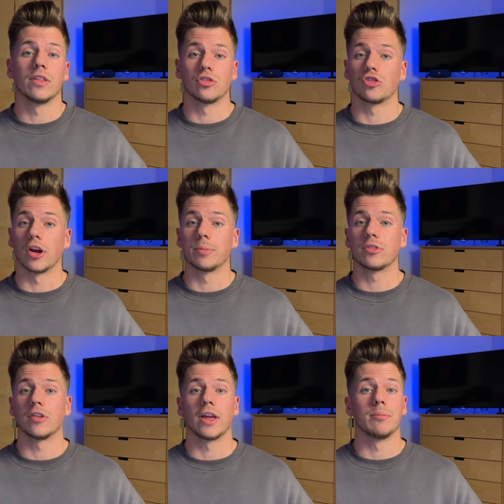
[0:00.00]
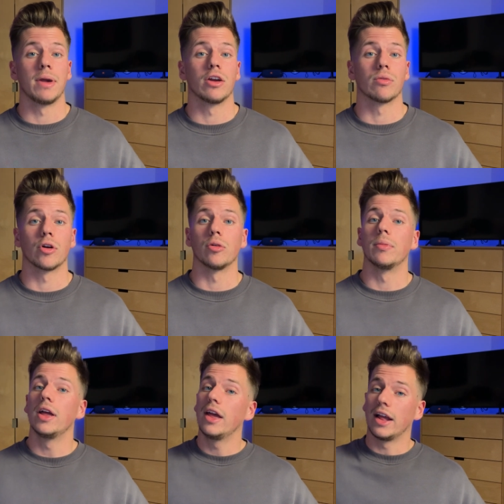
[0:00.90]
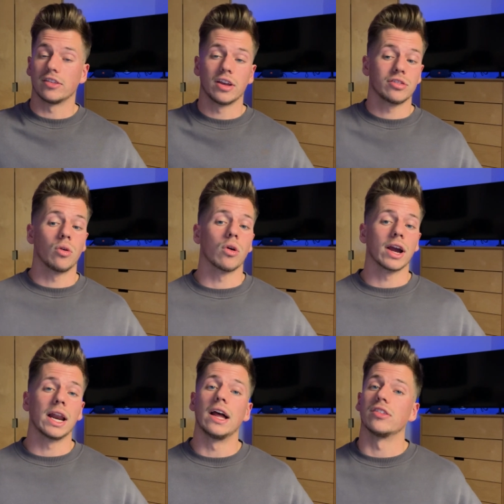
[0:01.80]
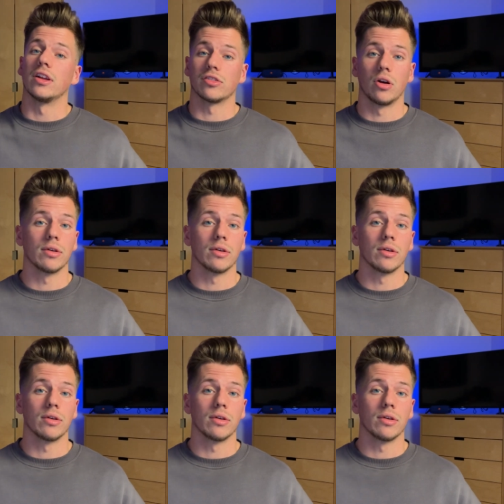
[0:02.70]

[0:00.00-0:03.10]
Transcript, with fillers: the scripts to like make room. It's nice and organized in its own